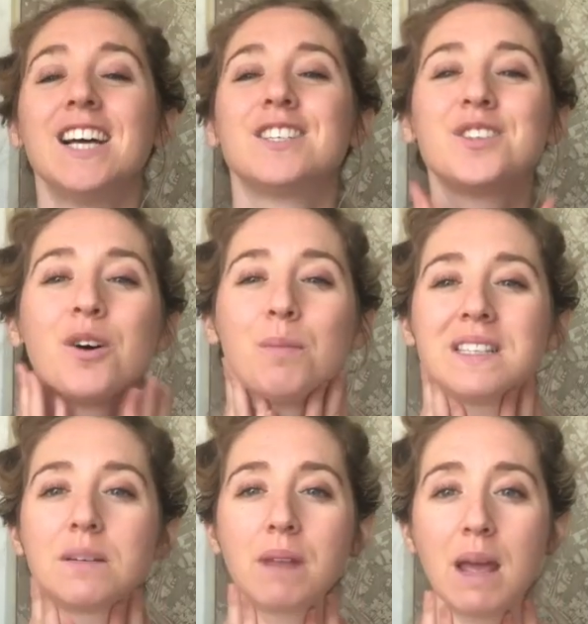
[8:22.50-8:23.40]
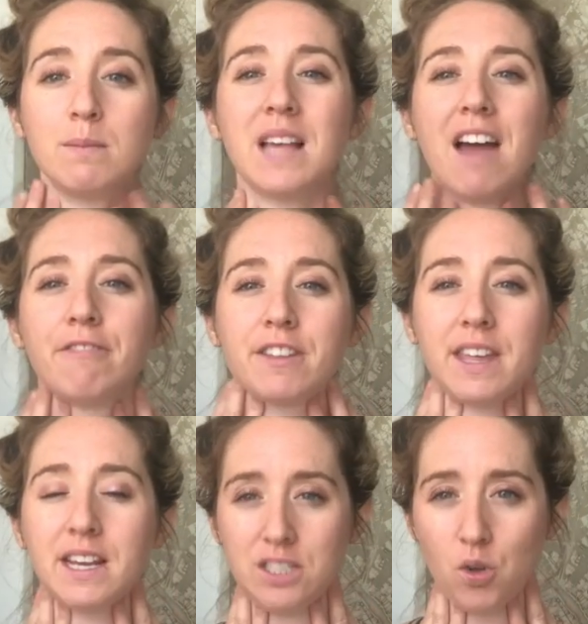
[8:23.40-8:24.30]
so, but sometimes
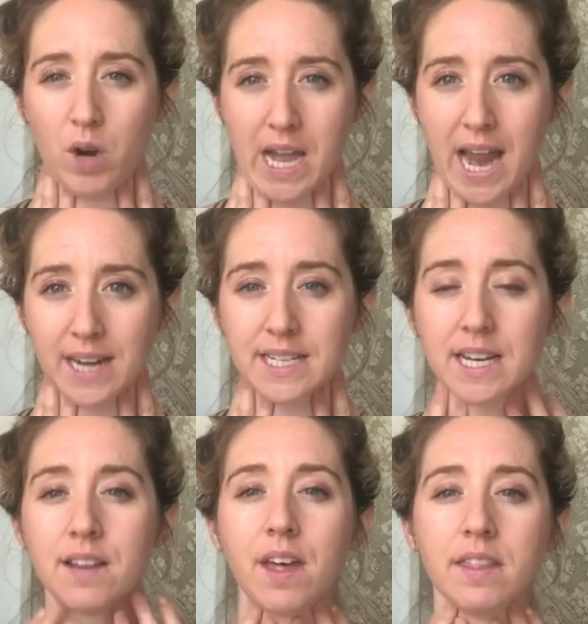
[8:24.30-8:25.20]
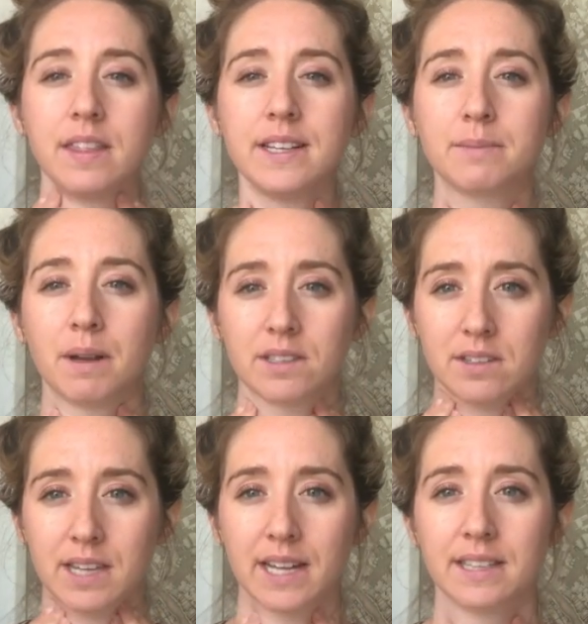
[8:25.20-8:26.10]
everything is so connected that these
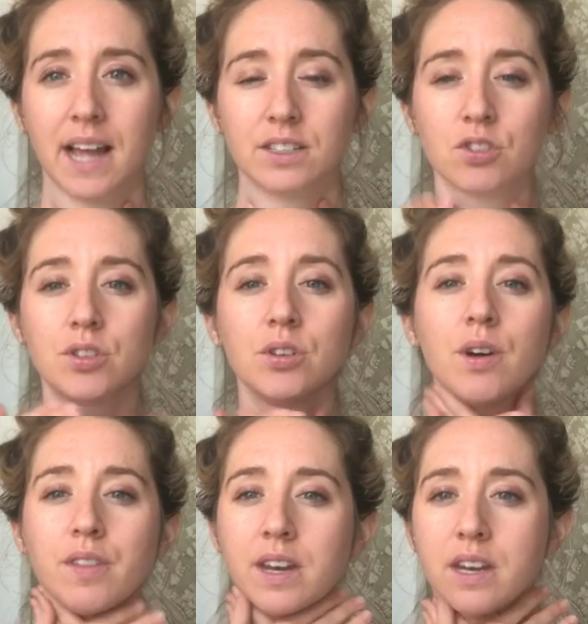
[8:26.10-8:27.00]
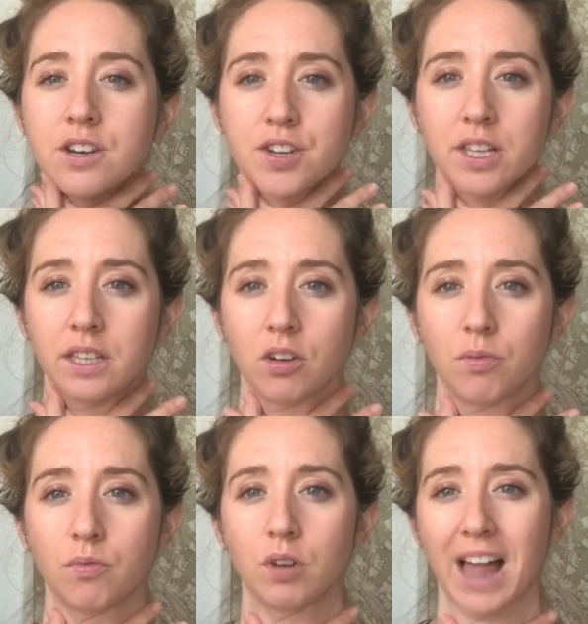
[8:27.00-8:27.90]
muscles get tensed too, and then you just need a
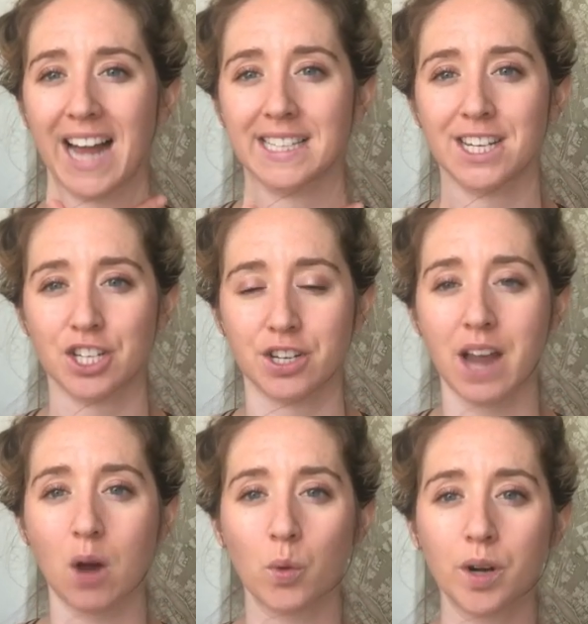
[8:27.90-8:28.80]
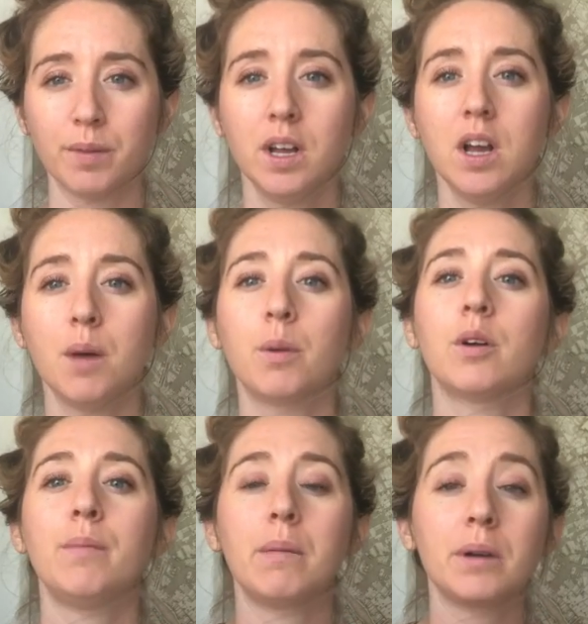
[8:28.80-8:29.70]
little relaxation downward. But
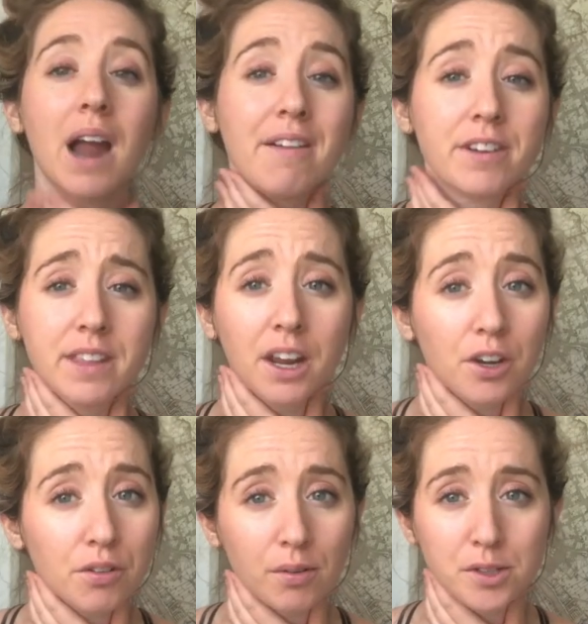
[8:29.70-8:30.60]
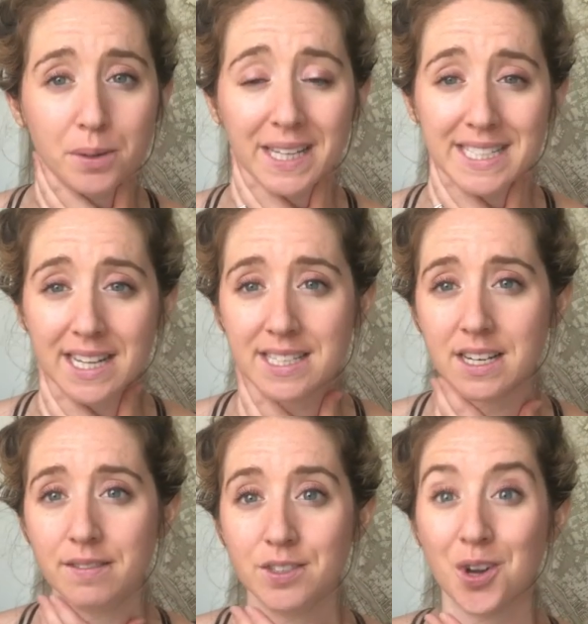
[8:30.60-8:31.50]
remember, everything in your throat's really
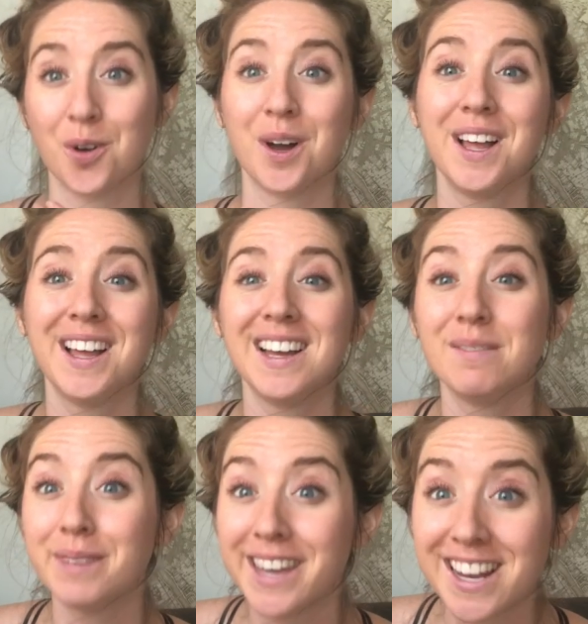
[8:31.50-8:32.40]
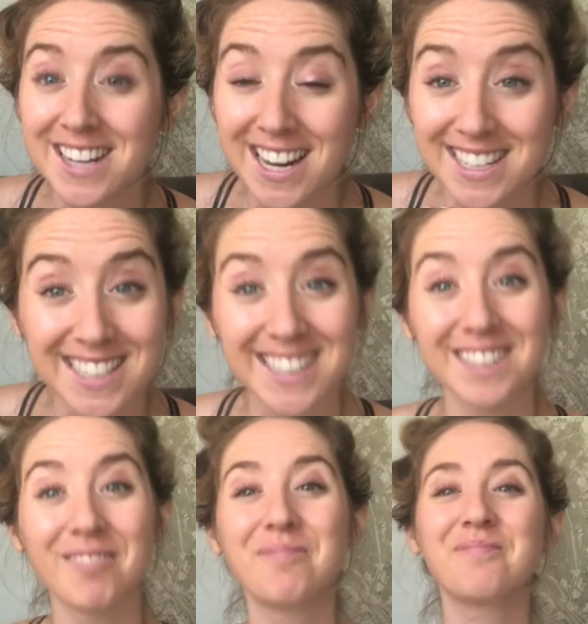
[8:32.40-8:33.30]
sensitive, so be
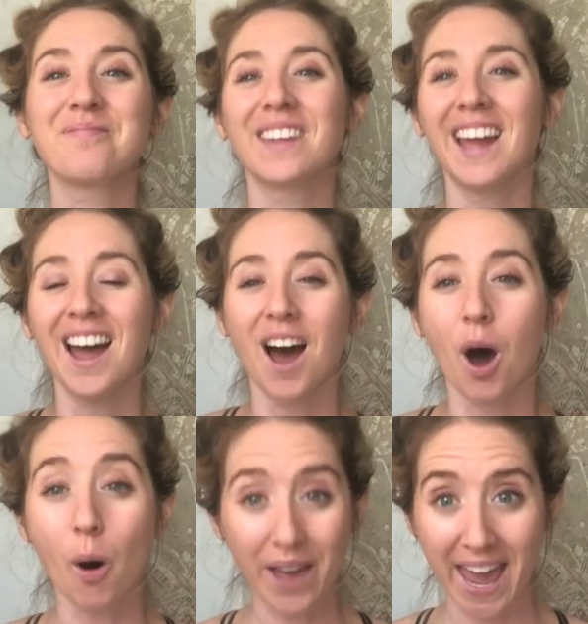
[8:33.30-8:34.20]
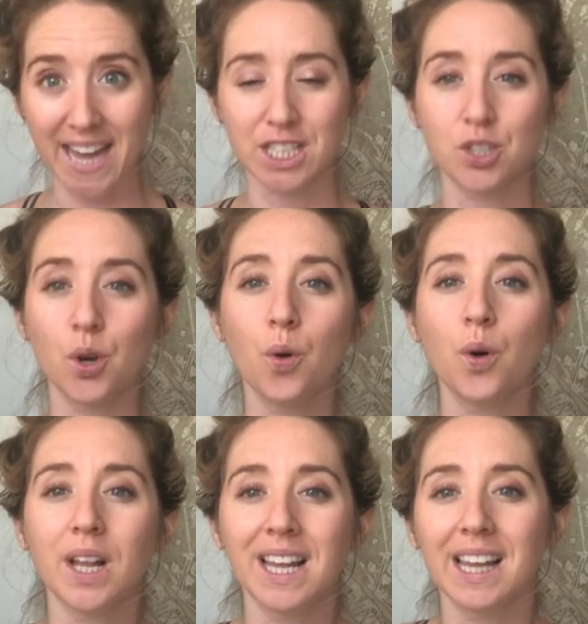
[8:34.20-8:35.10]
gentle. Okay,
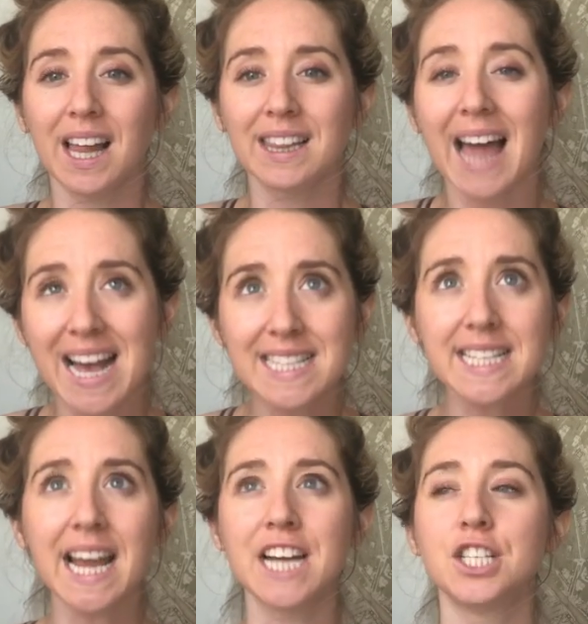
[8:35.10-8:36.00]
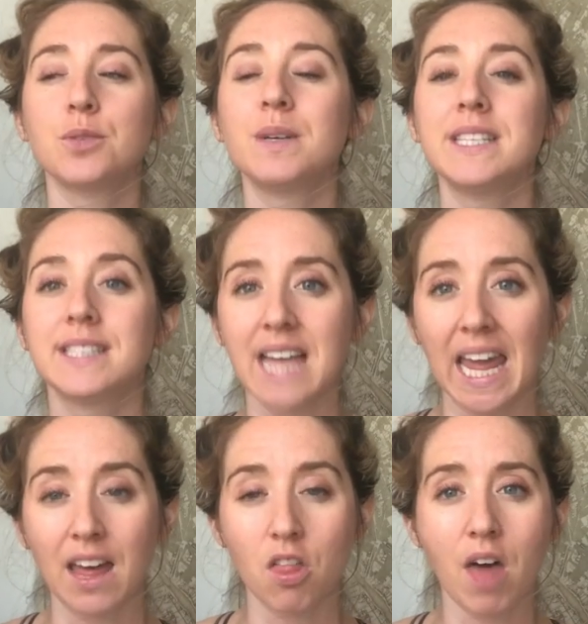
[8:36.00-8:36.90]
so lastly, I just wanna
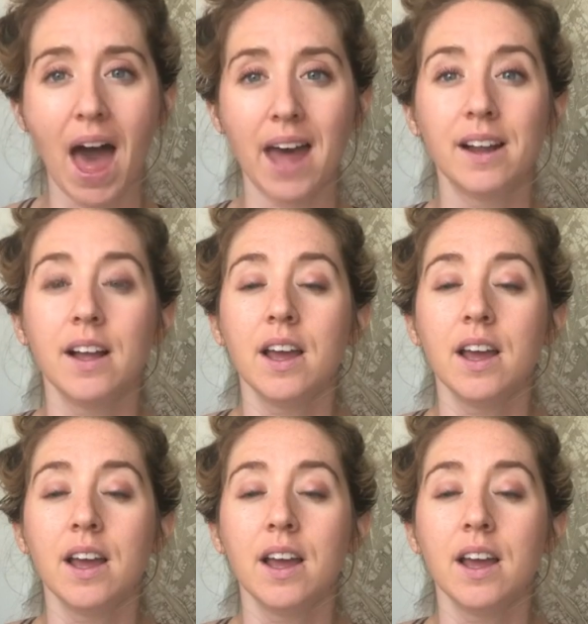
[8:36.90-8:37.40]
say that